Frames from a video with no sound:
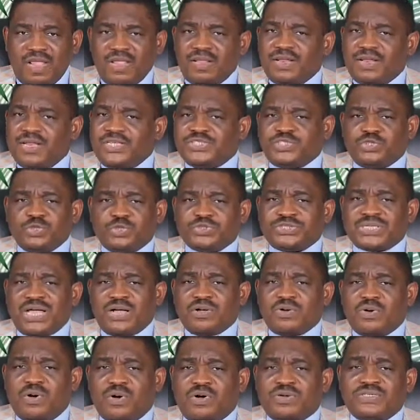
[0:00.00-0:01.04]
This shows
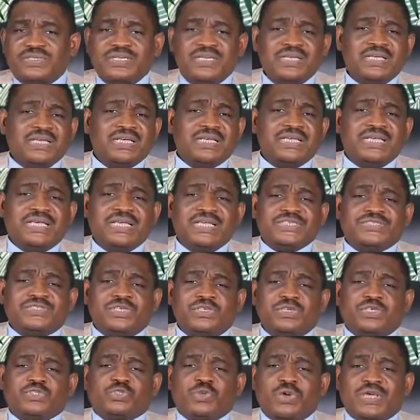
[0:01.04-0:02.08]
that God is not
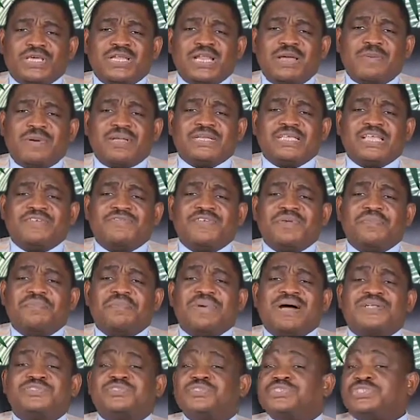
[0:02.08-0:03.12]
just talking about giving
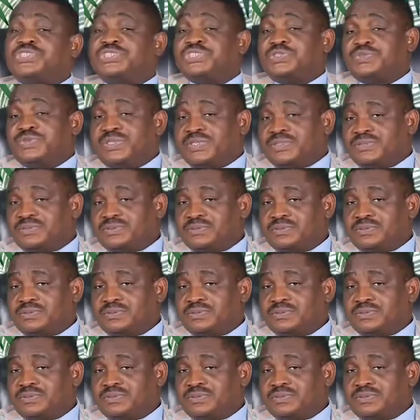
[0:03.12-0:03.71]
birth to children,